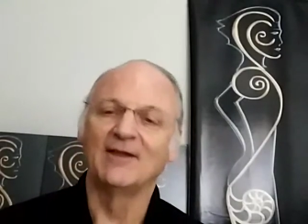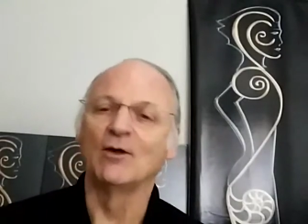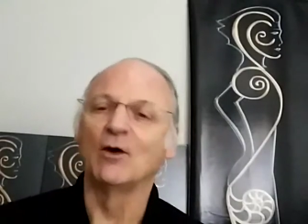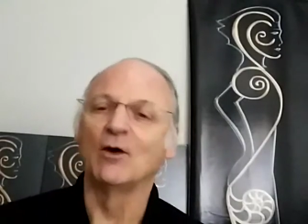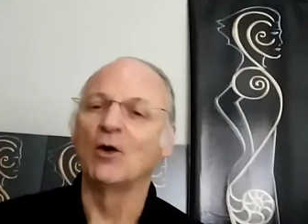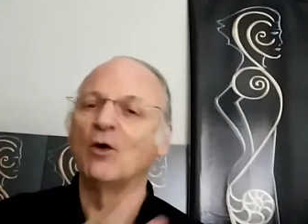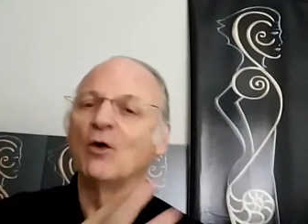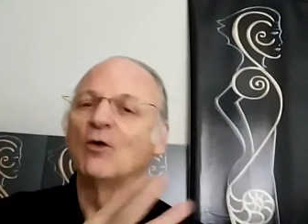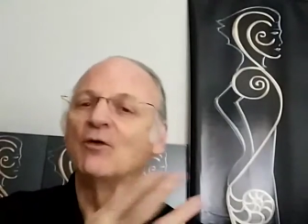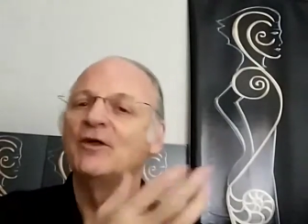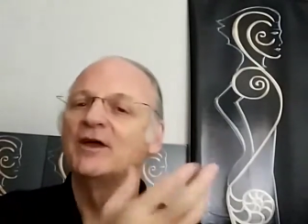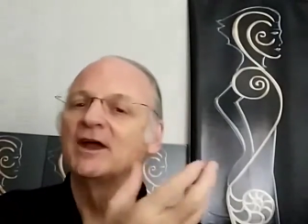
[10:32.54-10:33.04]
And the
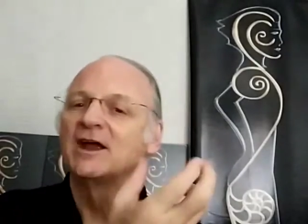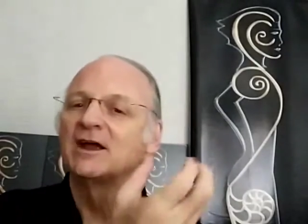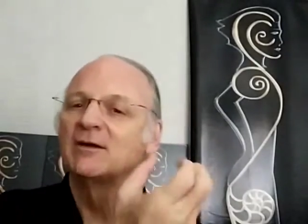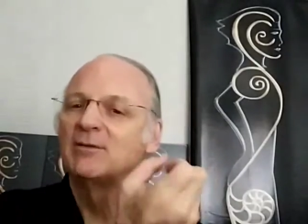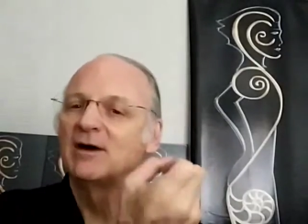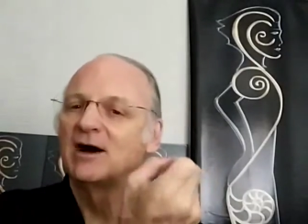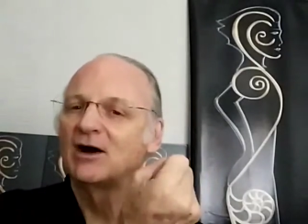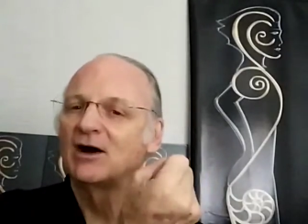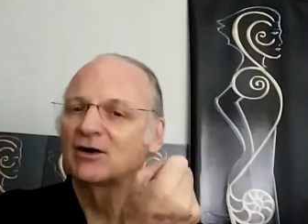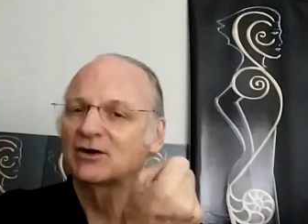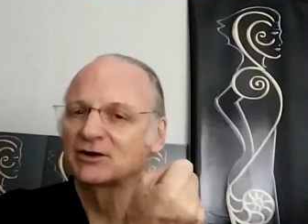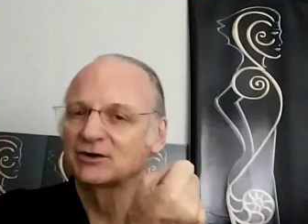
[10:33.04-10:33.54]
whole thing
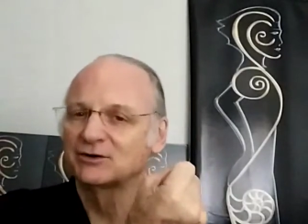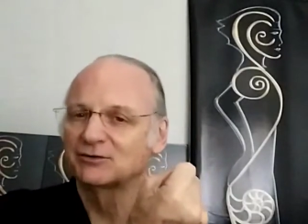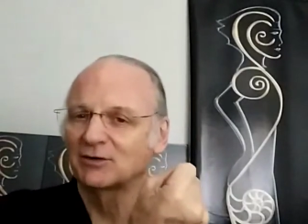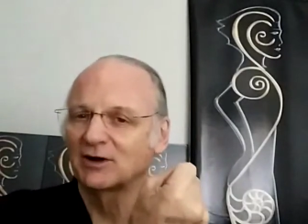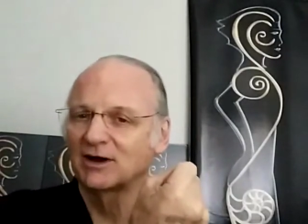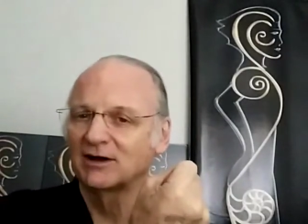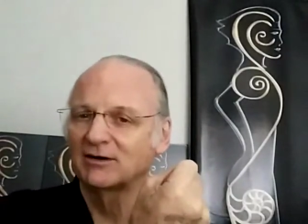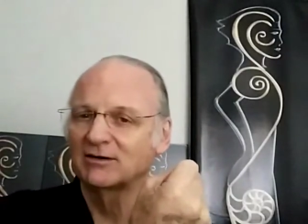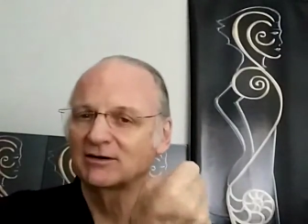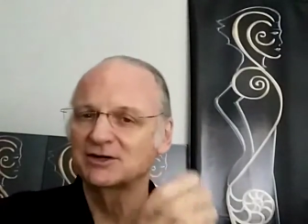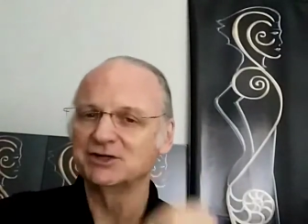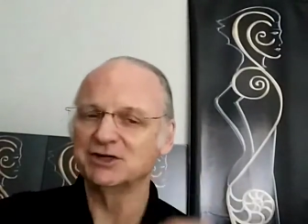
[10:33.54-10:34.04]
about
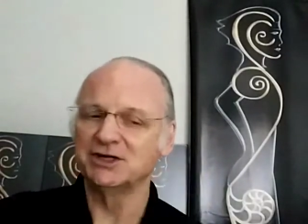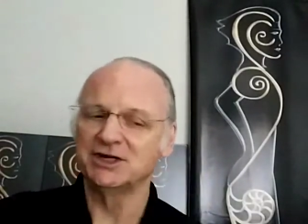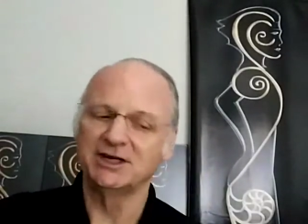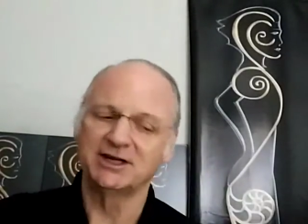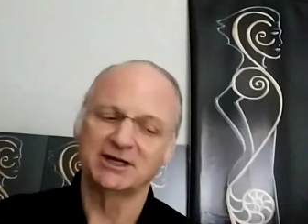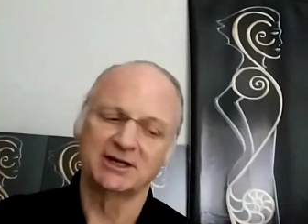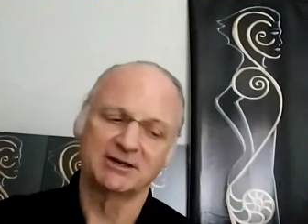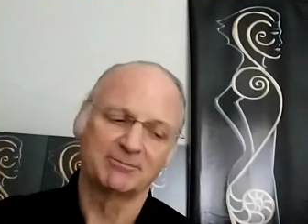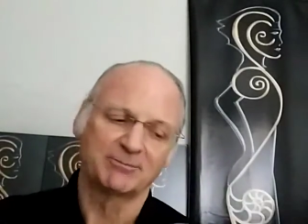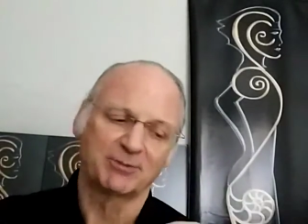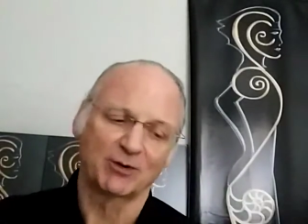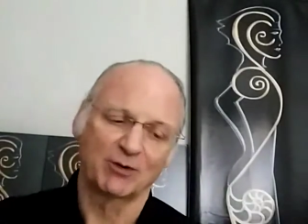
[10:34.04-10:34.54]

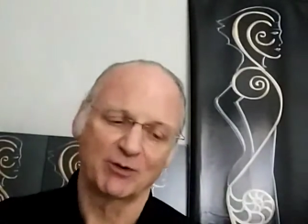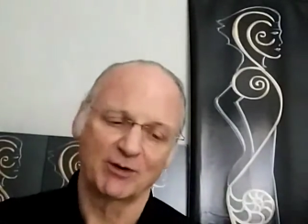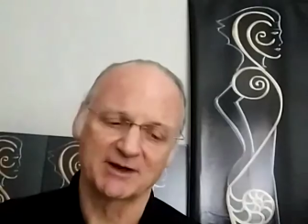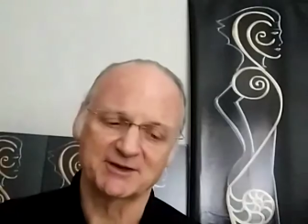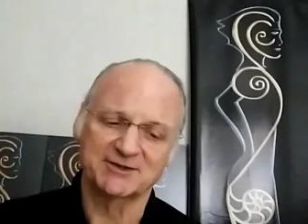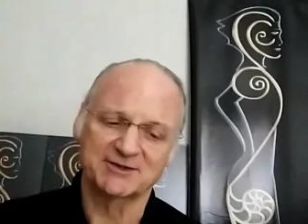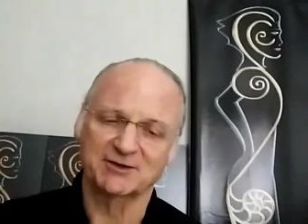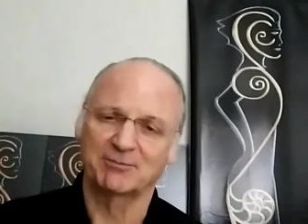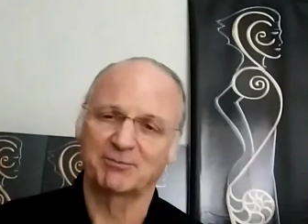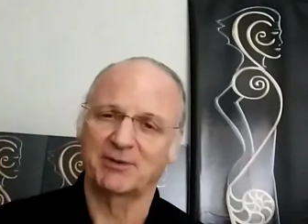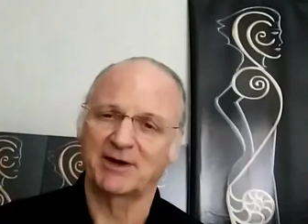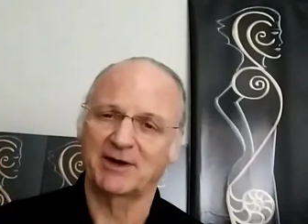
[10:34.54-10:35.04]
contrology and
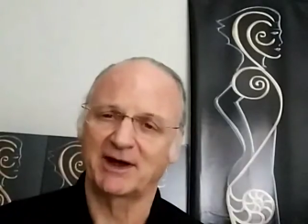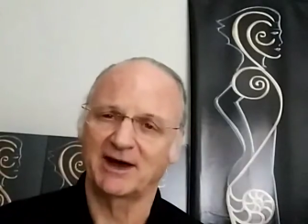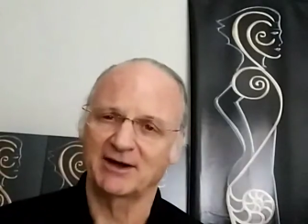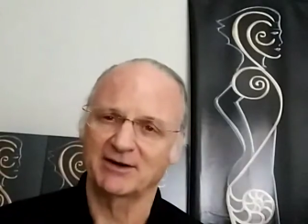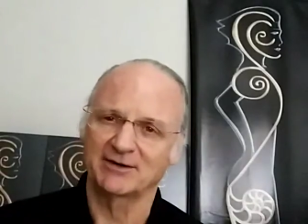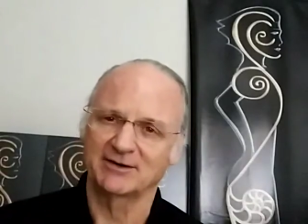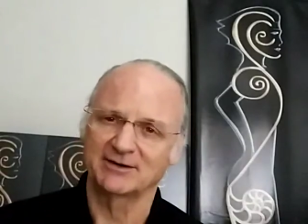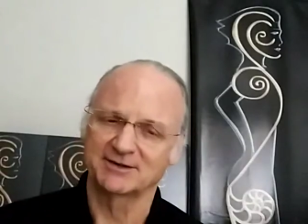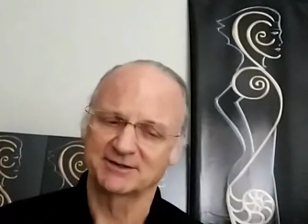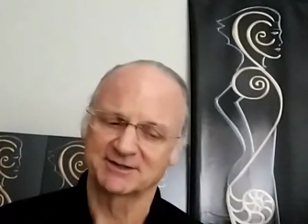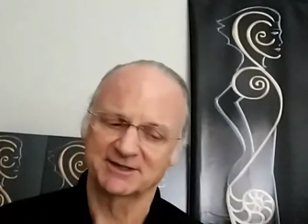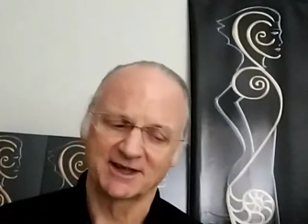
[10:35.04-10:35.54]
progressive
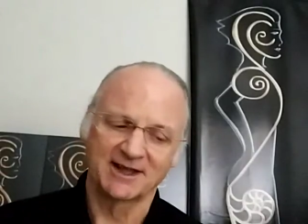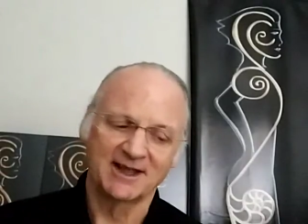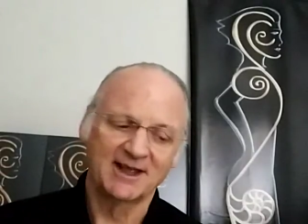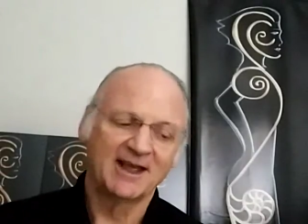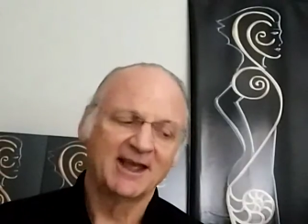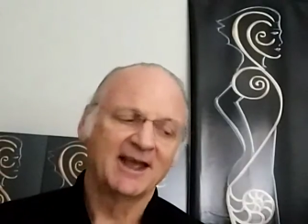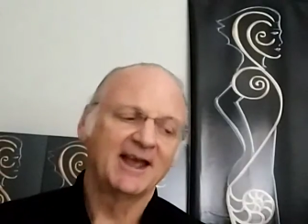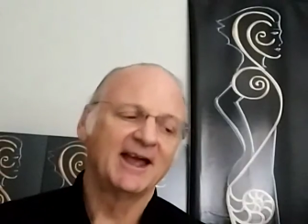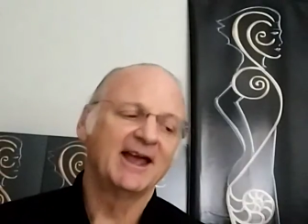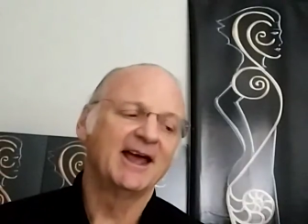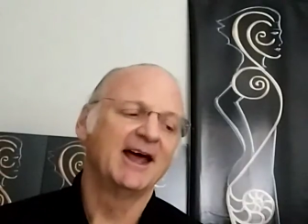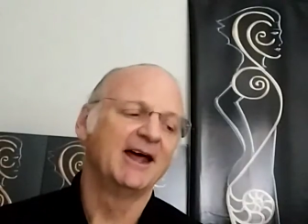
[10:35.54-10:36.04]
patterns
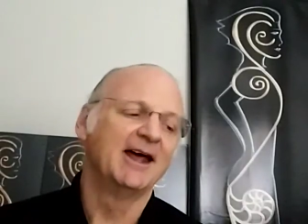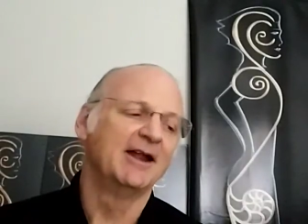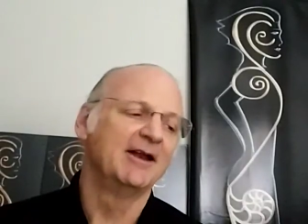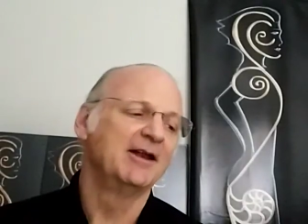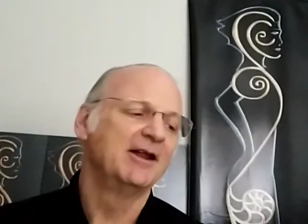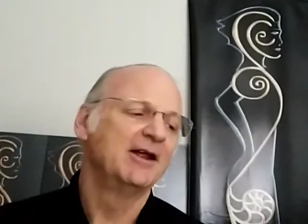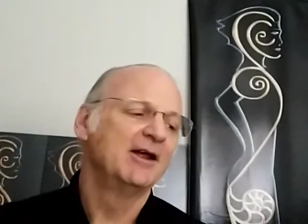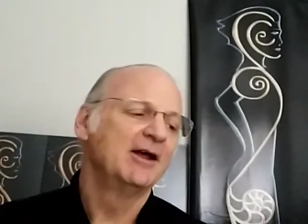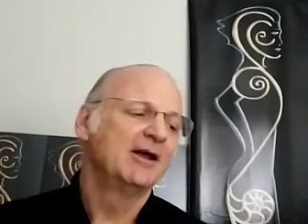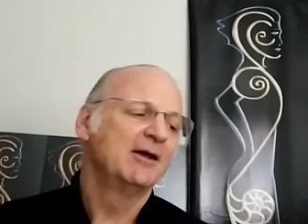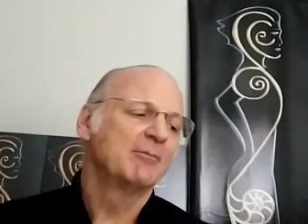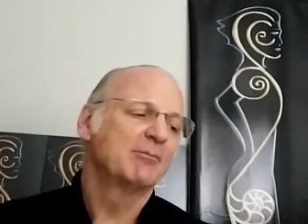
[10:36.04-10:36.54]

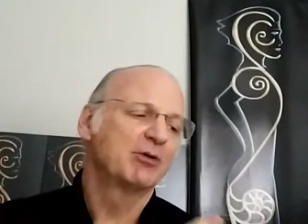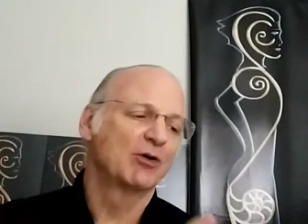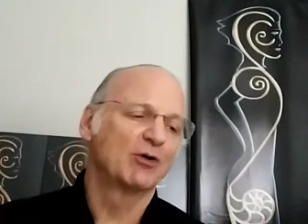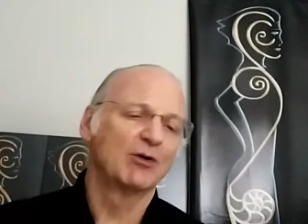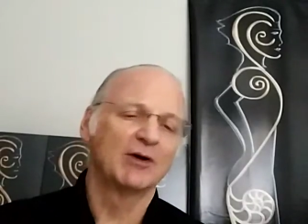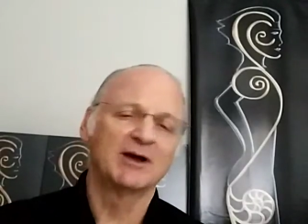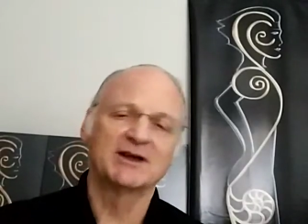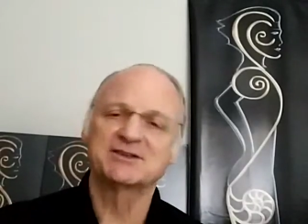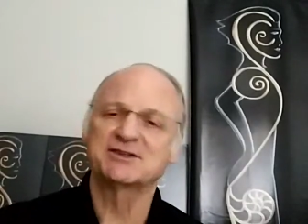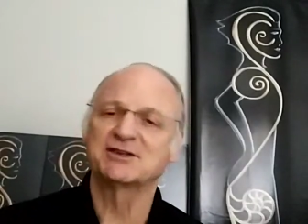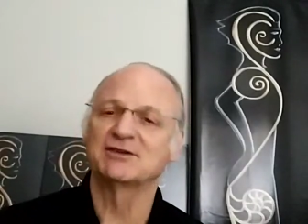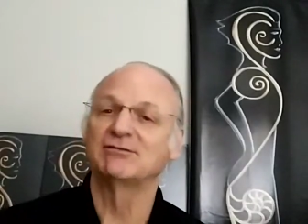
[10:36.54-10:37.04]
and
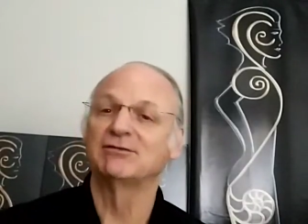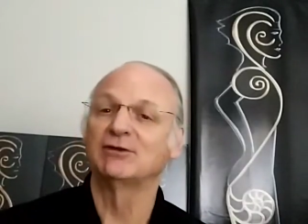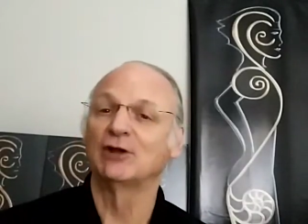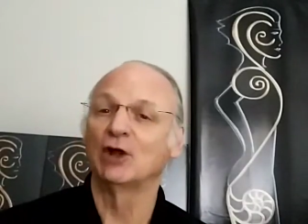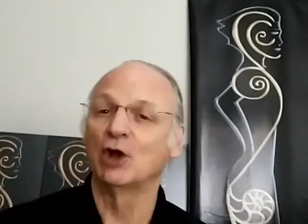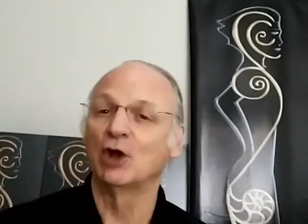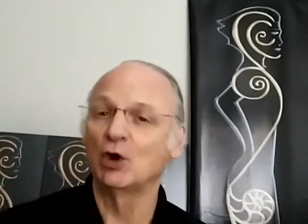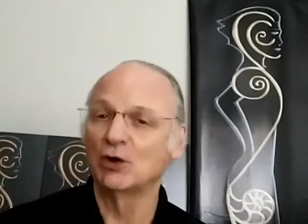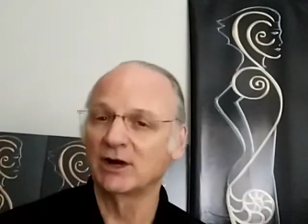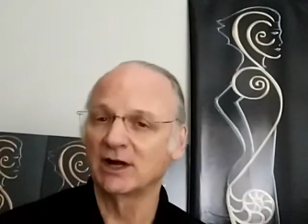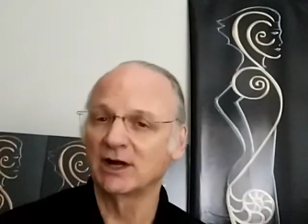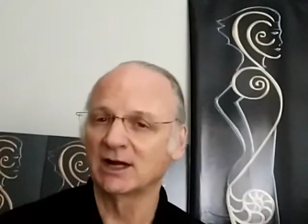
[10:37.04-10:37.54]
progressive
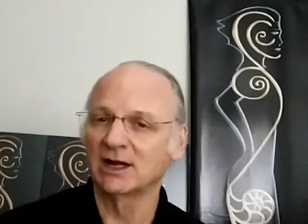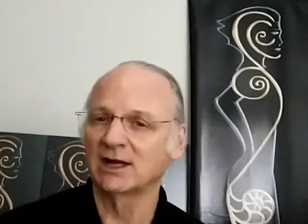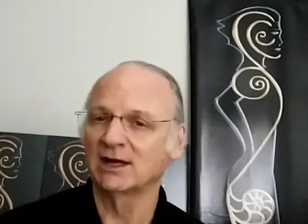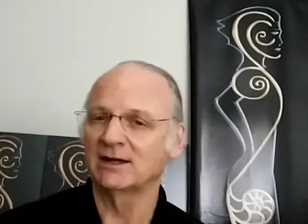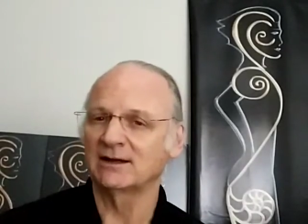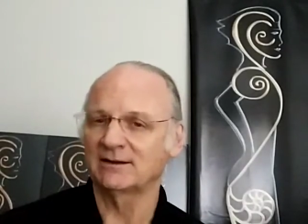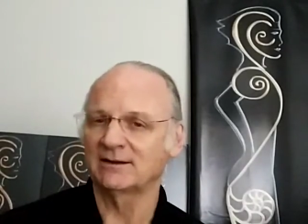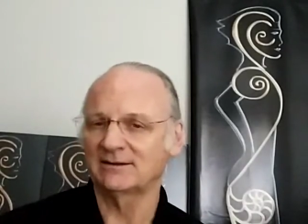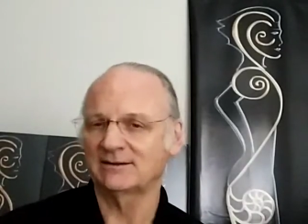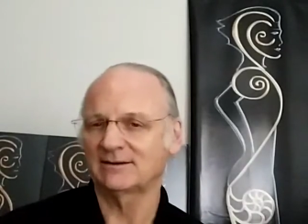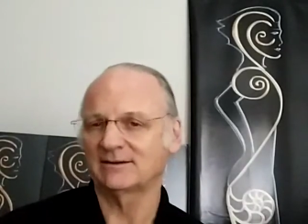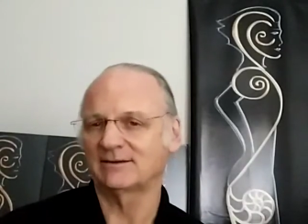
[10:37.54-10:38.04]

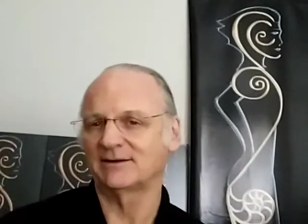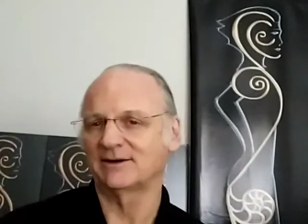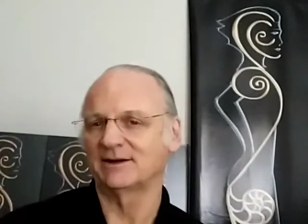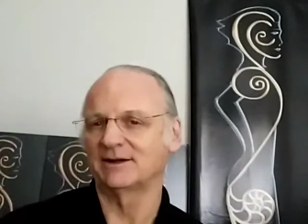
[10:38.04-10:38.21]
loading